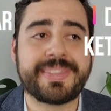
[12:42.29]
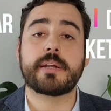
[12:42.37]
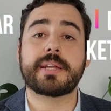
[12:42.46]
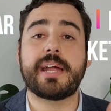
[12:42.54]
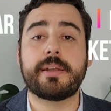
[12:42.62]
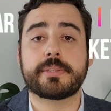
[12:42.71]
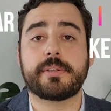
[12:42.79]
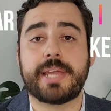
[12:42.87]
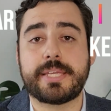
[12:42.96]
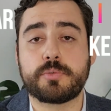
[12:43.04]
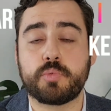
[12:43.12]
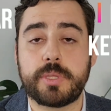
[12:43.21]
These are
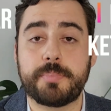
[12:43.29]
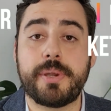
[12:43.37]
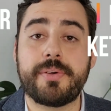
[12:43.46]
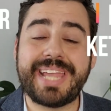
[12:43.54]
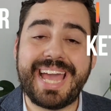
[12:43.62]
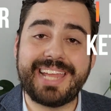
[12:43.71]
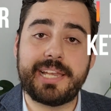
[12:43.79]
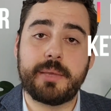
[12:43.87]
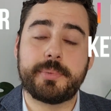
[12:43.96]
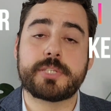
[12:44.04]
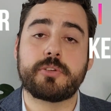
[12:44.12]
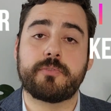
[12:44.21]
characterized with very high
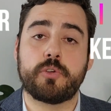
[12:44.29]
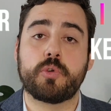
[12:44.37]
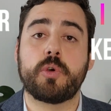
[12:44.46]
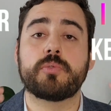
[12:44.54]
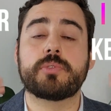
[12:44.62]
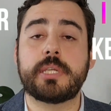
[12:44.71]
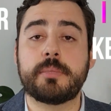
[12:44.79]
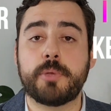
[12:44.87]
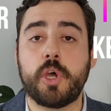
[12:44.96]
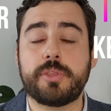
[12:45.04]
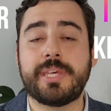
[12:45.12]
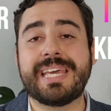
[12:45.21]
levels of glucose in
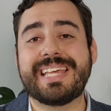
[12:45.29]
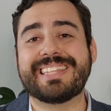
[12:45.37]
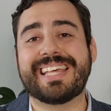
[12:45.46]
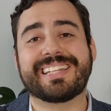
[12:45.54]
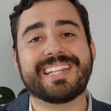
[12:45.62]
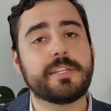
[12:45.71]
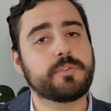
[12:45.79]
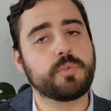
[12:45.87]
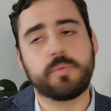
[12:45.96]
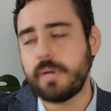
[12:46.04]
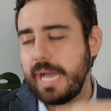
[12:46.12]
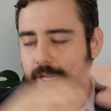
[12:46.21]
blood that lead
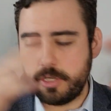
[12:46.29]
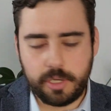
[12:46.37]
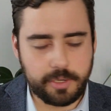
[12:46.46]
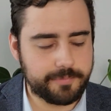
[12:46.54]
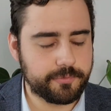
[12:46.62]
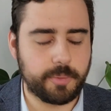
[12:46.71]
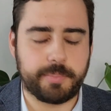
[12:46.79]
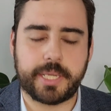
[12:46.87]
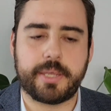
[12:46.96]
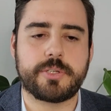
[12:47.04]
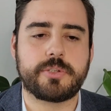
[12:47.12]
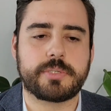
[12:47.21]
to a lot of
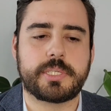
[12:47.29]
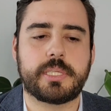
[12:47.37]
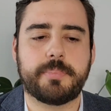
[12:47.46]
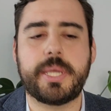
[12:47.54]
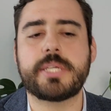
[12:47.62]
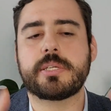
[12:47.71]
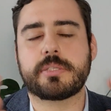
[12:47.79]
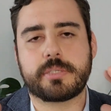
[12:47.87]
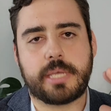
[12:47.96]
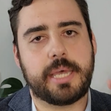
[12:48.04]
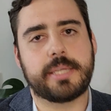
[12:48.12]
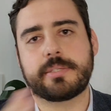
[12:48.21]
complications in the
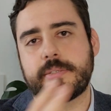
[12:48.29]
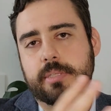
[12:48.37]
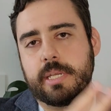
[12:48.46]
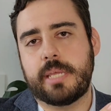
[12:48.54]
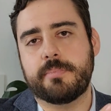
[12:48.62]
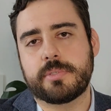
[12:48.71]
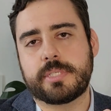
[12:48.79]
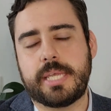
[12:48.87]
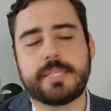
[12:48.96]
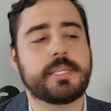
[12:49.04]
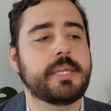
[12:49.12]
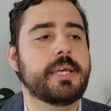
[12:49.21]
patients. As the name
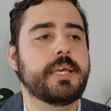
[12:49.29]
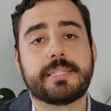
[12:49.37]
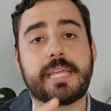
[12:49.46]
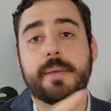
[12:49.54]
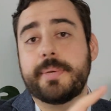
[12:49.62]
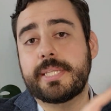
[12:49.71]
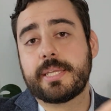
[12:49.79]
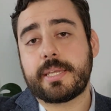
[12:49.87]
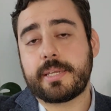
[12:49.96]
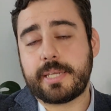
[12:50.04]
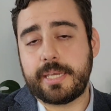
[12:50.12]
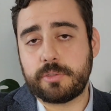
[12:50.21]
says,
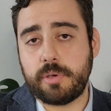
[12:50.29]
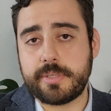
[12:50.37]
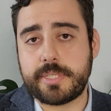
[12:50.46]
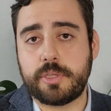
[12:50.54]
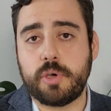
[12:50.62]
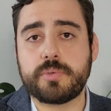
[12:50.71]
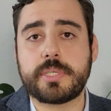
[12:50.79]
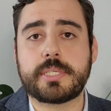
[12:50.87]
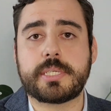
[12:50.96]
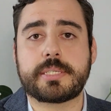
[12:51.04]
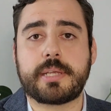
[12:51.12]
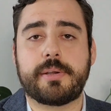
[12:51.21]
diabetic
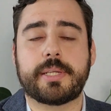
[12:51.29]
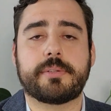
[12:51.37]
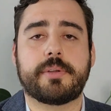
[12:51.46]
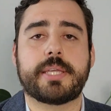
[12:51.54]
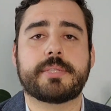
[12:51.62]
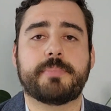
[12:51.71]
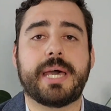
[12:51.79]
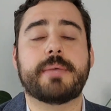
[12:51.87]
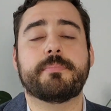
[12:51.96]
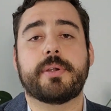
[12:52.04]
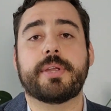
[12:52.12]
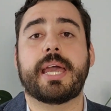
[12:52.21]
ketoacidosis is characterized by
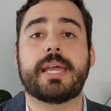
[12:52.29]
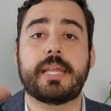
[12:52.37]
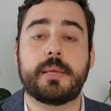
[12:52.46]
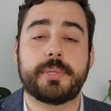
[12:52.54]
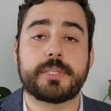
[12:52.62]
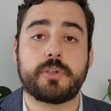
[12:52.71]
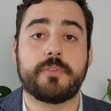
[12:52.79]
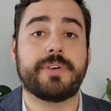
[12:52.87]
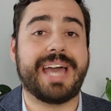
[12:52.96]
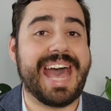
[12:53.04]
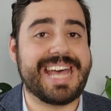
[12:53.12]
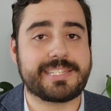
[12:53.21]
very high levels of
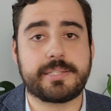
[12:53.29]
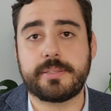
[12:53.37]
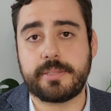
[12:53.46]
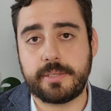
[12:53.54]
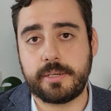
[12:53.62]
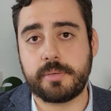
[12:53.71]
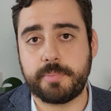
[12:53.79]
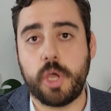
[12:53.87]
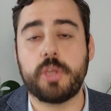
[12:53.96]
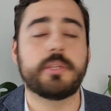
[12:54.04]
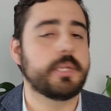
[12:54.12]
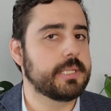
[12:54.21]
acid in our
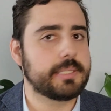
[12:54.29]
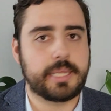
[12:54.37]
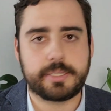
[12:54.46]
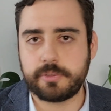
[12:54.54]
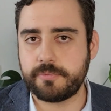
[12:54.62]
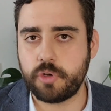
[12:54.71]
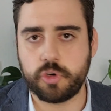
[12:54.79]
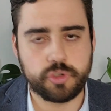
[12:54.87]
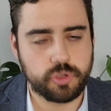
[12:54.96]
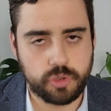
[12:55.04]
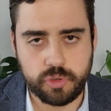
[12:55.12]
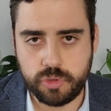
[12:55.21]
blood. That is of
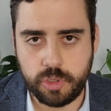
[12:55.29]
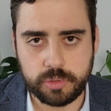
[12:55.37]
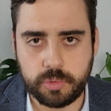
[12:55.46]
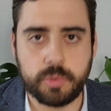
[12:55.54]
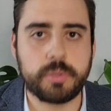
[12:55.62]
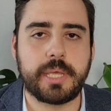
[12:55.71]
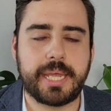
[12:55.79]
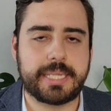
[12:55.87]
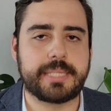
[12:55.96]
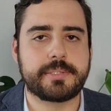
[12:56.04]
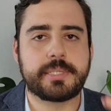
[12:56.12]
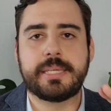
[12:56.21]
course not good, and
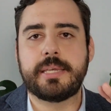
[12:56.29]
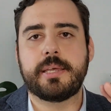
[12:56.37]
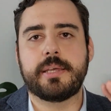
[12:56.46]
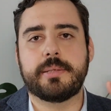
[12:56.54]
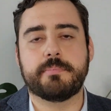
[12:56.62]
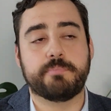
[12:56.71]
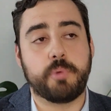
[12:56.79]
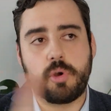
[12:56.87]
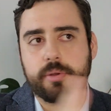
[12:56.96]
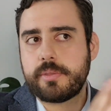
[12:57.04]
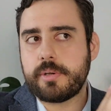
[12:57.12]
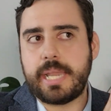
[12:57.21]
it's
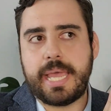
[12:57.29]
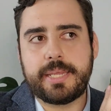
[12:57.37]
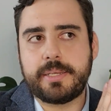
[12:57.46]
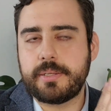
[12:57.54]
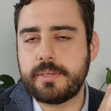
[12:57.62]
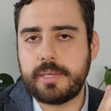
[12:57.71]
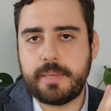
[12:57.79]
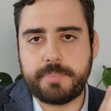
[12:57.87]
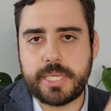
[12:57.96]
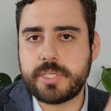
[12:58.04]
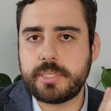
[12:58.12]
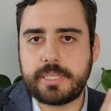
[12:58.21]
borderline a
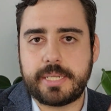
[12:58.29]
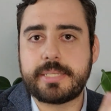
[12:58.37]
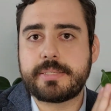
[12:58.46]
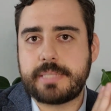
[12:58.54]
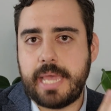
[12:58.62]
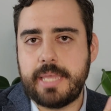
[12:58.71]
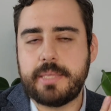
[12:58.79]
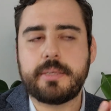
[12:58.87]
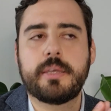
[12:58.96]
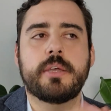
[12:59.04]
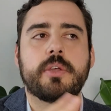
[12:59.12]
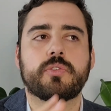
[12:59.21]
patient that is
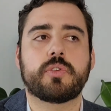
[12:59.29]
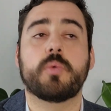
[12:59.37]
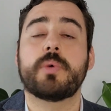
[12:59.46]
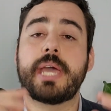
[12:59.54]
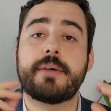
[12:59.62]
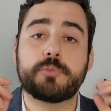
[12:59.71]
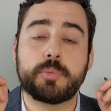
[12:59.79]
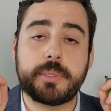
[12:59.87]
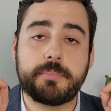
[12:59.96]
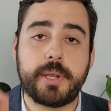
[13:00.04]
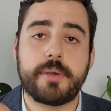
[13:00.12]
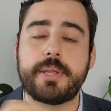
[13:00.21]
dying, so we have to be
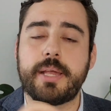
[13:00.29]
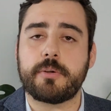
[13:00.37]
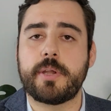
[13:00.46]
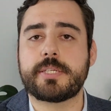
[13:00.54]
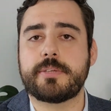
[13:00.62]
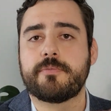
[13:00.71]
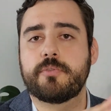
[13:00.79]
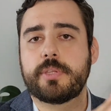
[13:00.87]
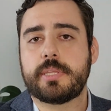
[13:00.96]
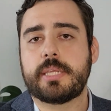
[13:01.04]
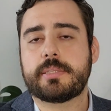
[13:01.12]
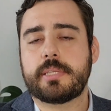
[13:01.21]
very aggressive
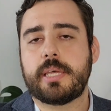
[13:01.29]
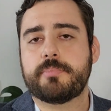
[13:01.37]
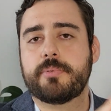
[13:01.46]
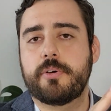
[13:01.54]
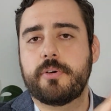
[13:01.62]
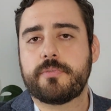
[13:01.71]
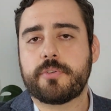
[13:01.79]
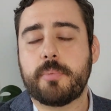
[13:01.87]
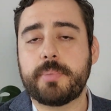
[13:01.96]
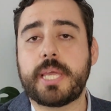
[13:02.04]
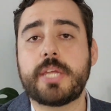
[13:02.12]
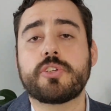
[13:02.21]
with that type of
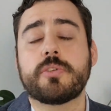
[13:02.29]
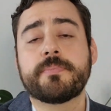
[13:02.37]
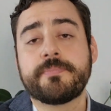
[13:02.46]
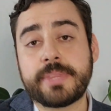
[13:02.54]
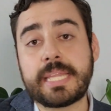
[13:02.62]
complication.